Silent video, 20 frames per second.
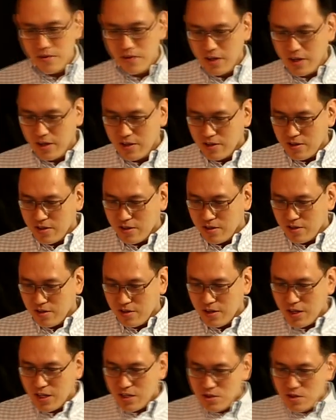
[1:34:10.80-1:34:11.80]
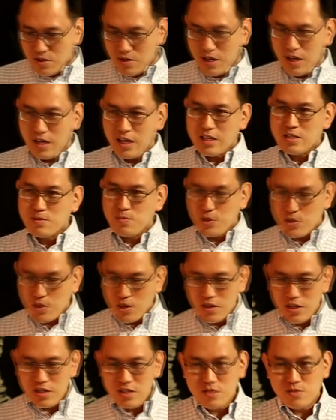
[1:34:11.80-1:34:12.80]
right. Okay, so I suppose
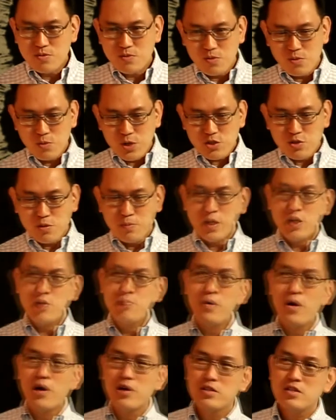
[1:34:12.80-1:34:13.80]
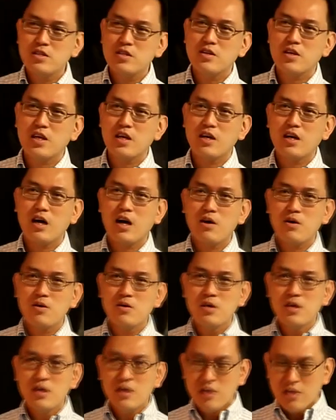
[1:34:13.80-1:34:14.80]
all these works will make you ponder, okay,
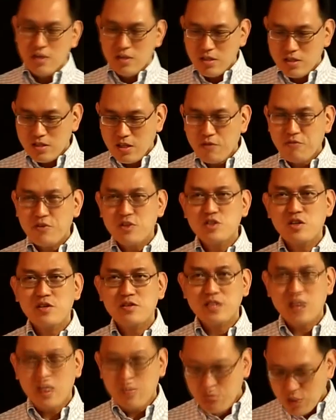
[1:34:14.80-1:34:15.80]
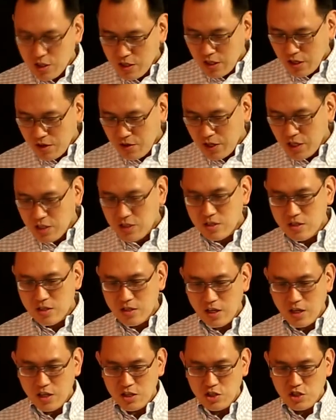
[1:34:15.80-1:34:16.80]
how this definition of sculpture now
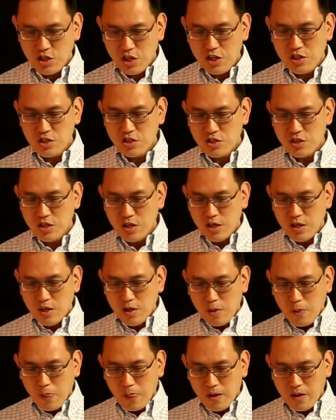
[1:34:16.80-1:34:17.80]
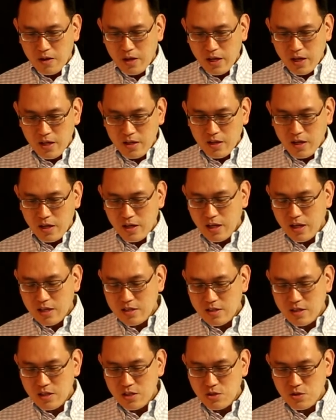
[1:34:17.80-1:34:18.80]
has changed. Okay, and
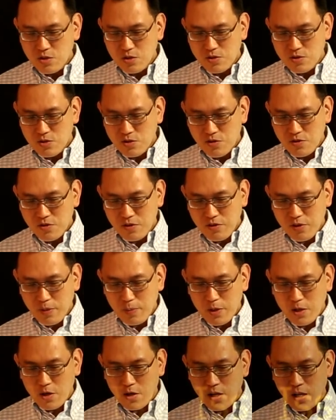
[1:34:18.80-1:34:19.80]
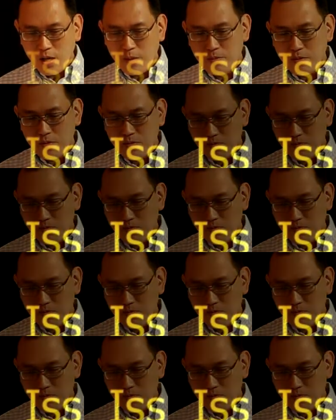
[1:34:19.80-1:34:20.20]
lastly, to wrap it all up,